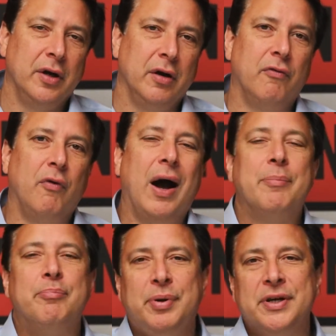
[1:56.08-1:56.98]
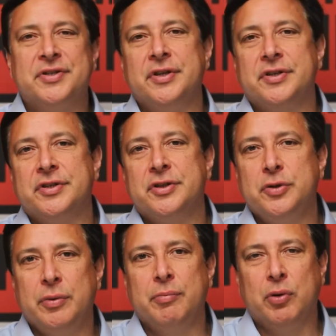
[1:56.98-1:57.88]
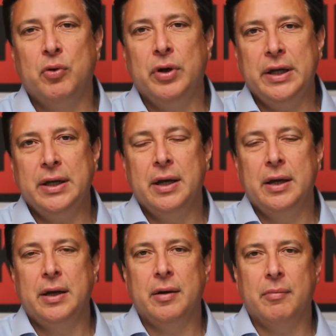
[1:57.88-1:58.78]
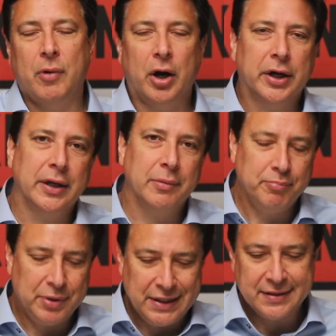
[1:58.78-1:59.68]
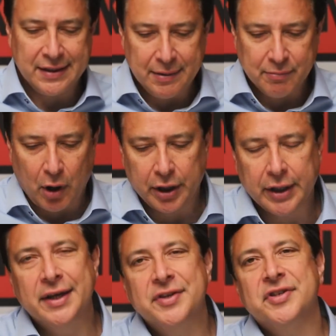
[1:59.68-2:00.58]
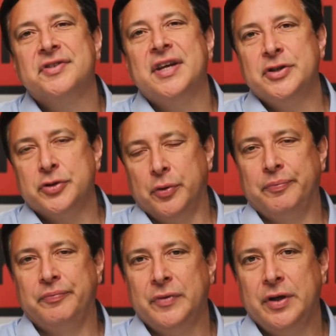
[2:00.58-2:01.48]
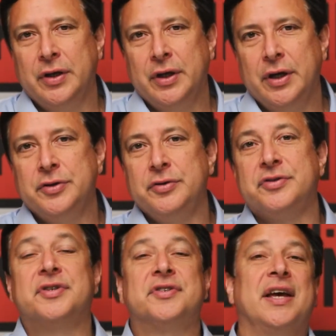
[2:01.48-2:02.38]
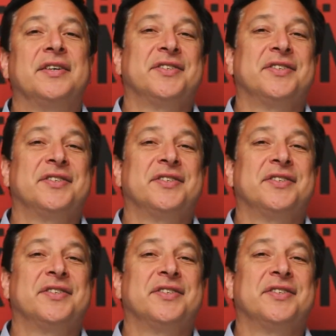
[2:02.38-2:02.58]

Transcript: of why business to employee marketing, B2E marketing, is essential to success